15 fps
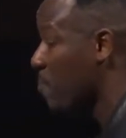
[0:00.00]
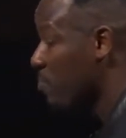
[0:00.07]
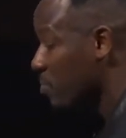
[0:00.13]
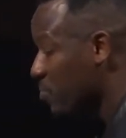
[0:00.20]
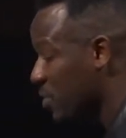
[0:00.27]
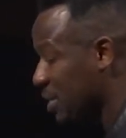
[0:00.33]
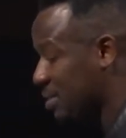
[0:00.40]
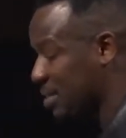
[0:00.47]
you.
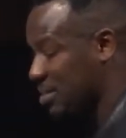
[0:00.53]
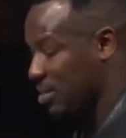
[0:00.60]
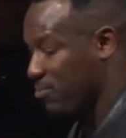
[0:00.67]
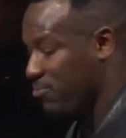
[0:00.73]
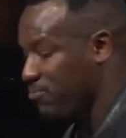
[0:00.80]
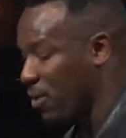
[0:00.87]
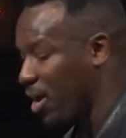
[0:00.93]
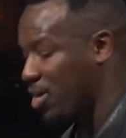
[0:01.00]
This is a
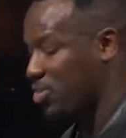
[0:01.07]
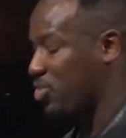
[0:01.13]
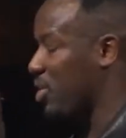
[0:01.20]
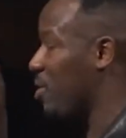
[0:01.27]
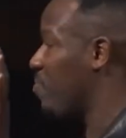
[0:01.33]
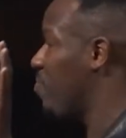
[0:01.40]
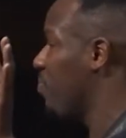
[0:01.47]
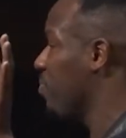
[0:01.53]

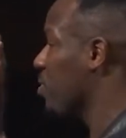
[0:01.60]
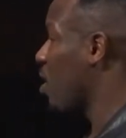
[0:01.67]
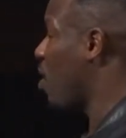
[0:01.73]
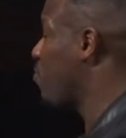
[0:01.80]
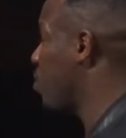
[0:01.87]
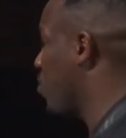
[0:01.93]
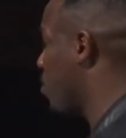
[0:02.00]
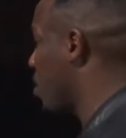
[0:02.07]
function
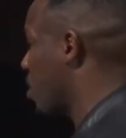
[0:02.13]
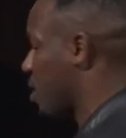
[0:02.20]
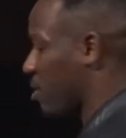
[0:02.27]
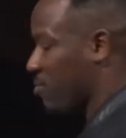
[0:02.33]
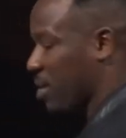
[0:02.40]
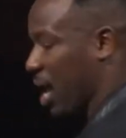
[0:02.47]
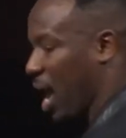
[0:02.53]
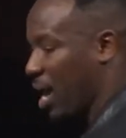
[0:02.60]
of the Word
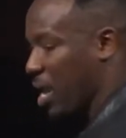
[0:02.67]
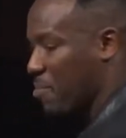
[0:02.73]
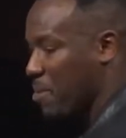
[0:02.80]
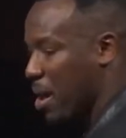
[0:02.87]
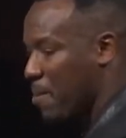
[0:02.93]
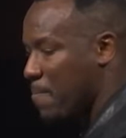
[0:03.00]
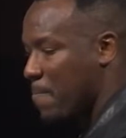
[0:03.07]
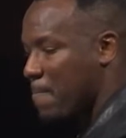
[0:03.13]
of God.
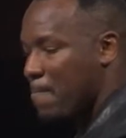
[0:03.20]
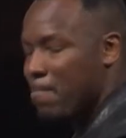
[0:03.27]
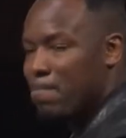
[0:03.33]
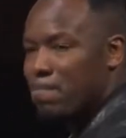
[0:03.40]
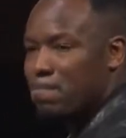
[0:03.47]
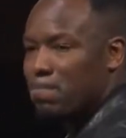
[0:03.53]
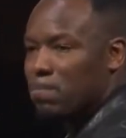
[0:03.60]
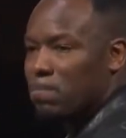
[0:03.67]
Amen?
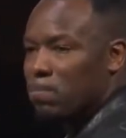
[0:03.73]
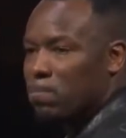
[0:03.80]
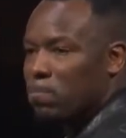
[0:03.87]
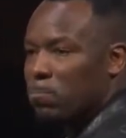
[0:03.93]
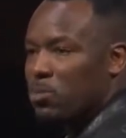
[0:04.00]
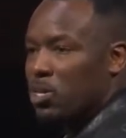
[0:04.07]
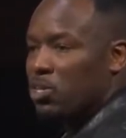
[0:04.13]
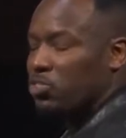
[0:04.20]

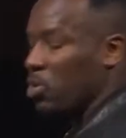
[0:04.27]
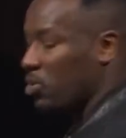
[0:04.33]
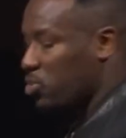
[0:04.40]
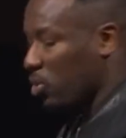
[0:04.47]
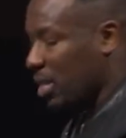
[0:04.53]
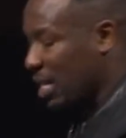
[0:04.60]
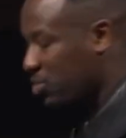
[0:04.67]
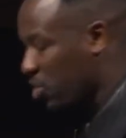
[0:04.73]
So,
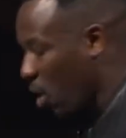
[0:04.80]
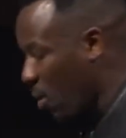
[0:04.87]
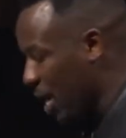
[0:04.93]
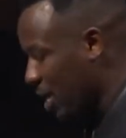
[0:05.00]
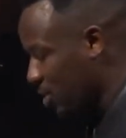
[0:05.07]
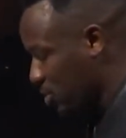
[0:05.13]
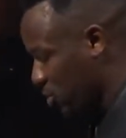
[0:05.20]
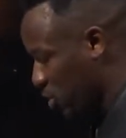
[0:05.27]
so let's go
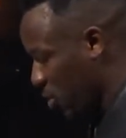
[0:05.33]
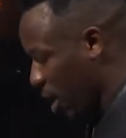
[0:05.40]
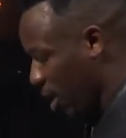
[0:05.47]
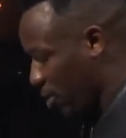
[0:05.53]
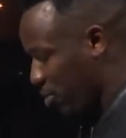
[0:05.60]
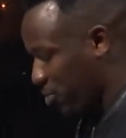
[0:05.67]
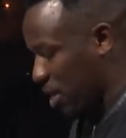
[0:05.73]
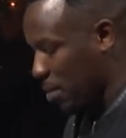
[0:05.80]
into
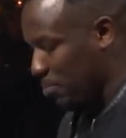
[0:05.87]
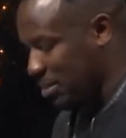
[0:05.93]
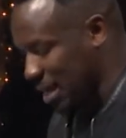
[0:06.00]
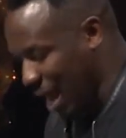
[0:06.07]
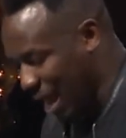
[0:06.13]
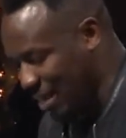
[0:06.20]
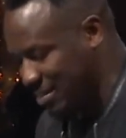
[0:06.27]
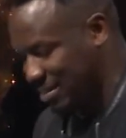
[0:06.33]
our theme
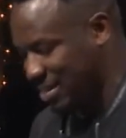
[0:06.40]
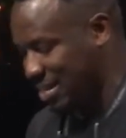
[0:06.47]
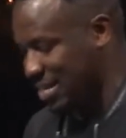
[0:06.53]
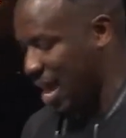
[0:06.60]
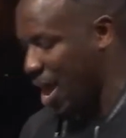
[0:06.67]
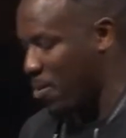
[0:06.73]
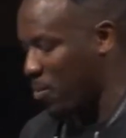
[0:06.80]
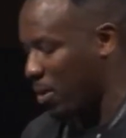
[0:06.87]
text
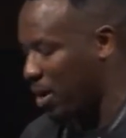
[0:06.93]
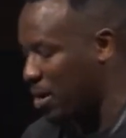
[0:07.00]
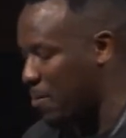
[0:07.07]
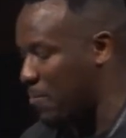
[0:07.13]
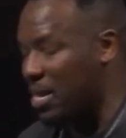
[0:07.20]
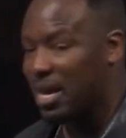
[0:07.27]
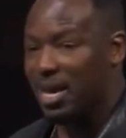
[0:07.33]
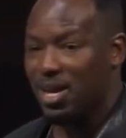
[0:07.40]
today. We're going to
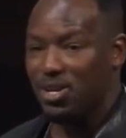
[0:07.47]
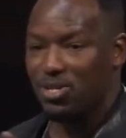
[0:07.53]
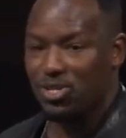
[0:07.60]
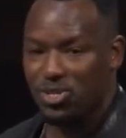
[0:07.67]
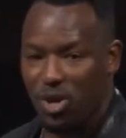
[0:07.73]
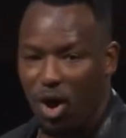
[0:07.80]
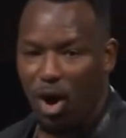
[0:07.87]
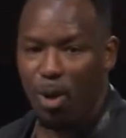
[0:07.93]
be in
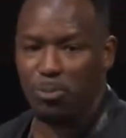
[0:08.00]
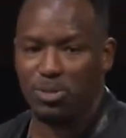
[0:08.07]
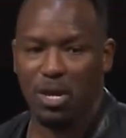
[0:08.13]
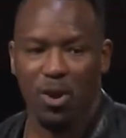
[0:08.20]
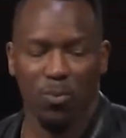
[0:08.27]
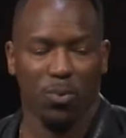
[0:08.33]
Psalms.